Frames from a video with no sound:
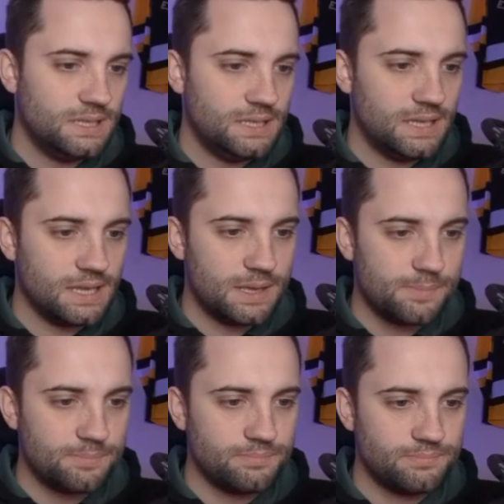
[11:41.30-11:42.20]

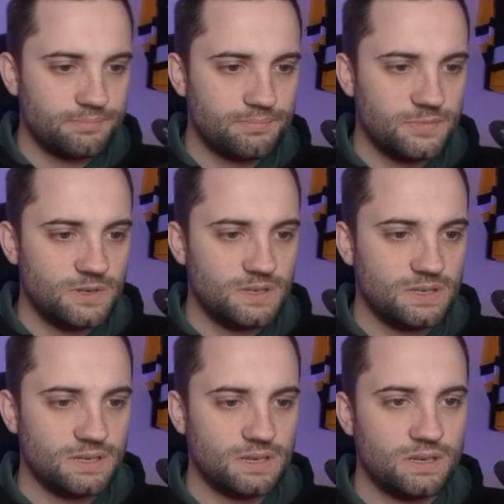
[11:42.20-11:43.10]
them.
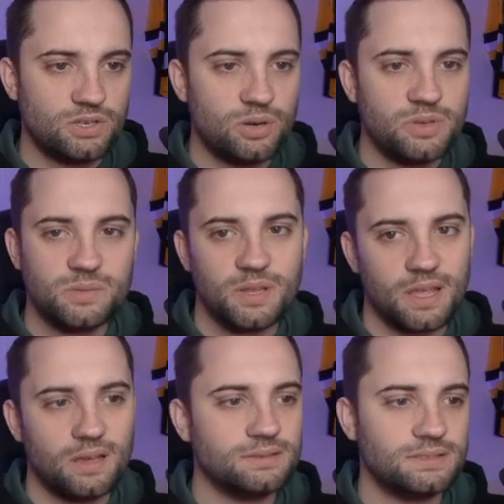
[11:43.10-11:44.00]
Show me something
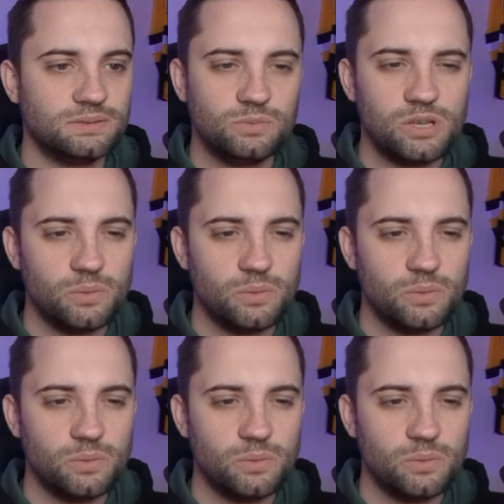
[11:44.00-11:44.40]
else. We'll go